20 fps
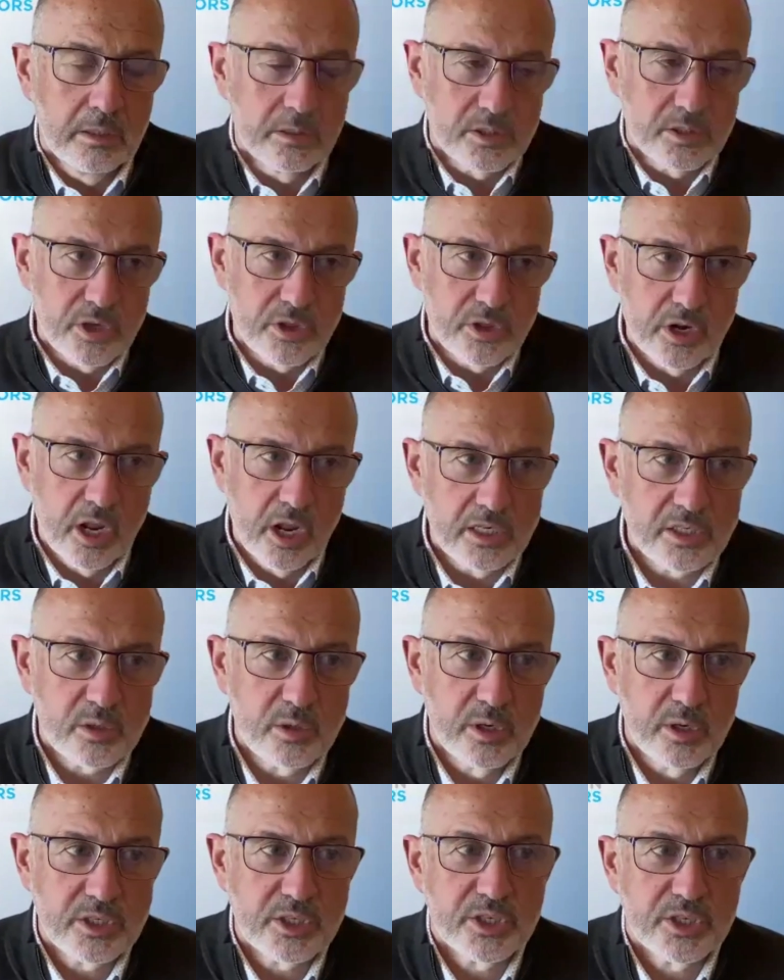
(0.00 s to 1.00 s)
So the last
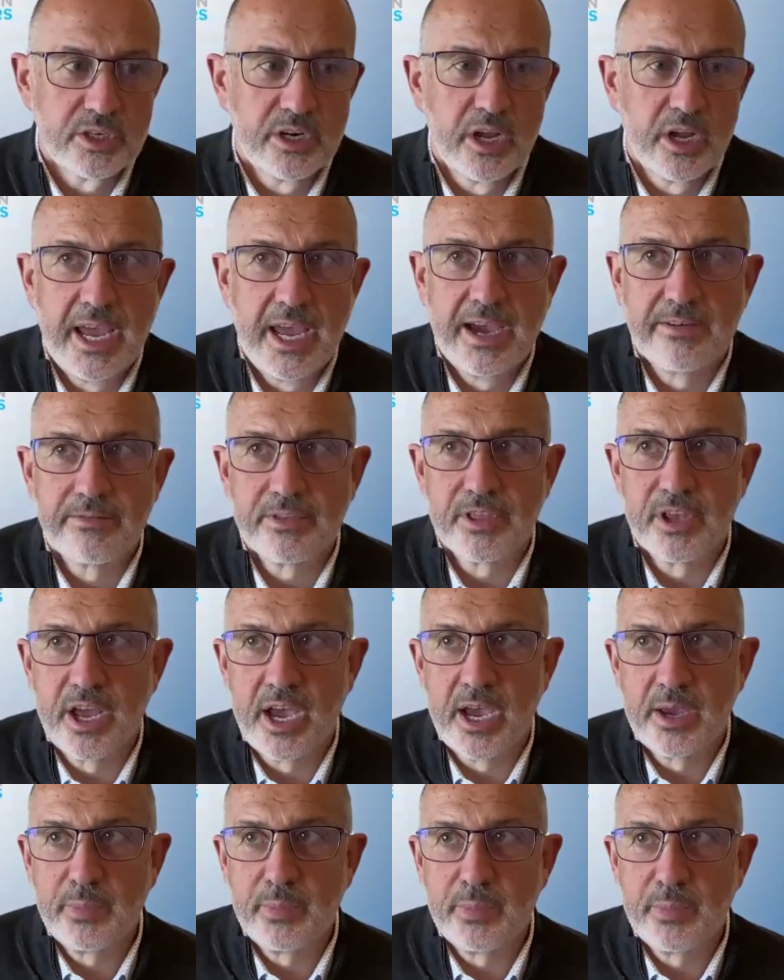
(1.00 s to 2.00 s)
question I have that
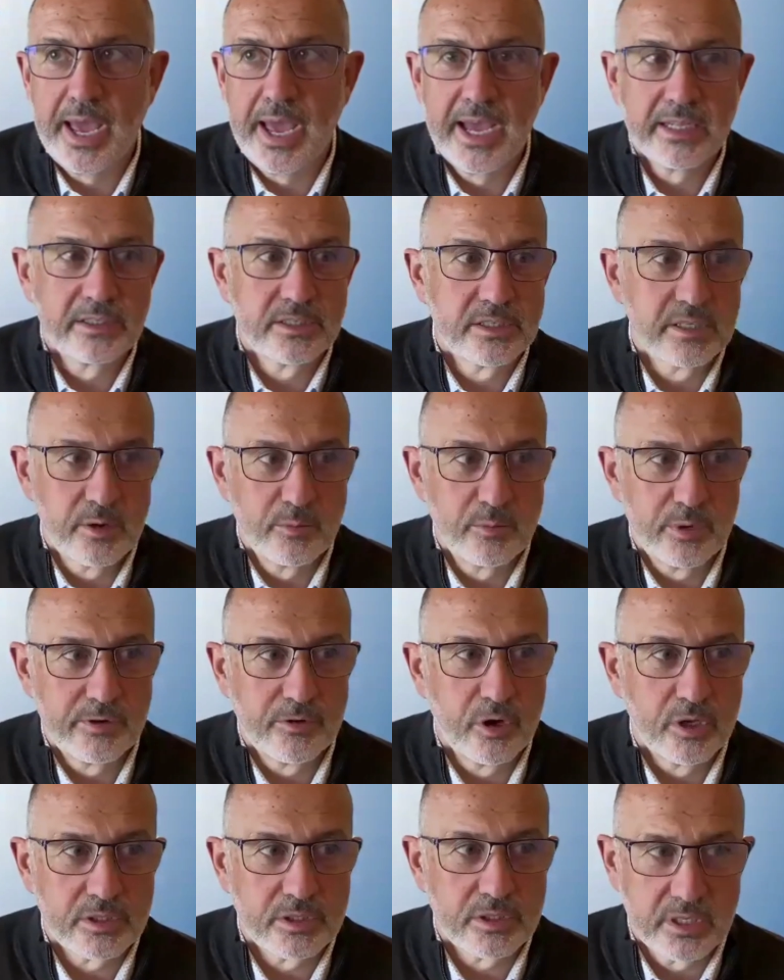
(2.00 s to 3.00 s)
I planned, and then we've
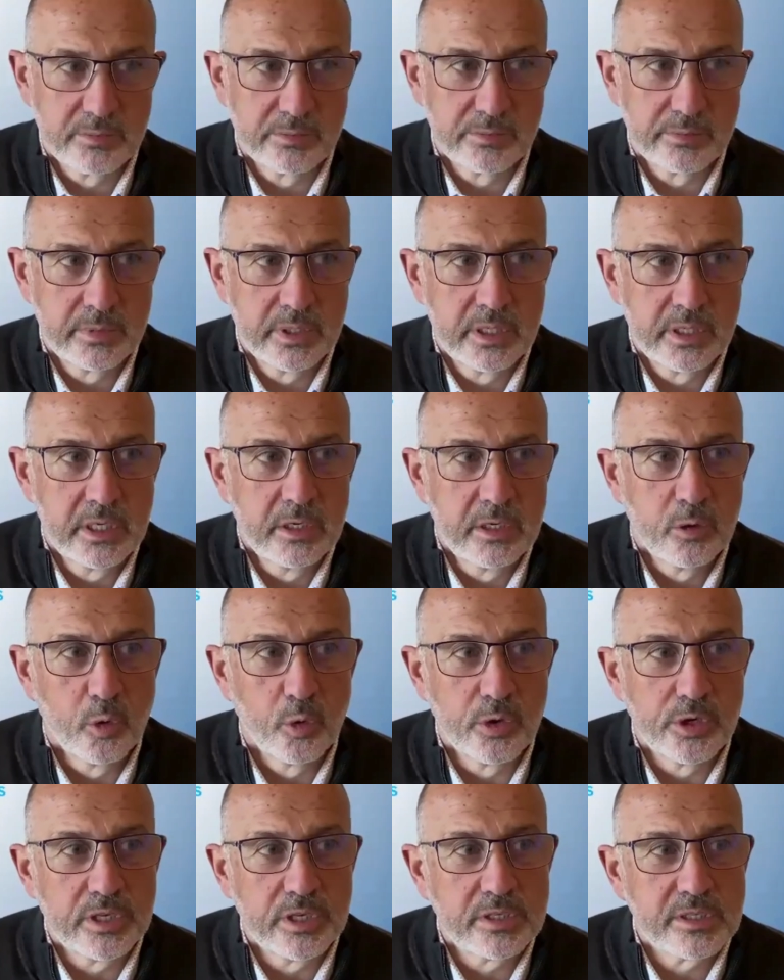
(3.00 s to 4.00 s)
got some
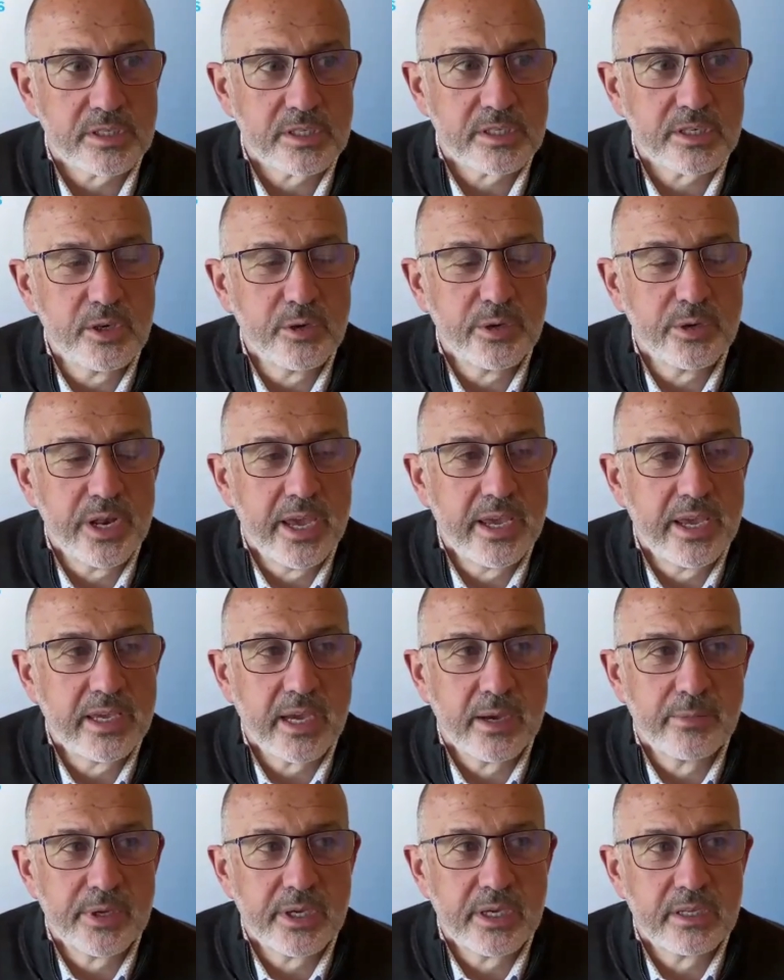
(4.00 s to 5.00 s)
audience Q&A
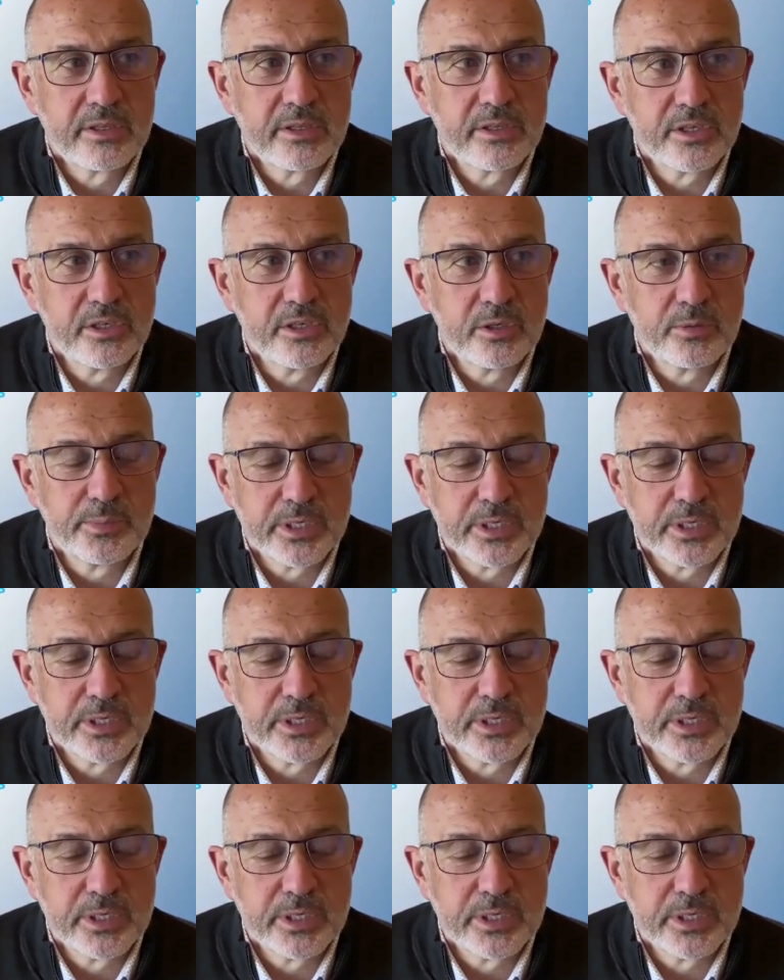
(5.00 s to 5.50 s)
coming in too.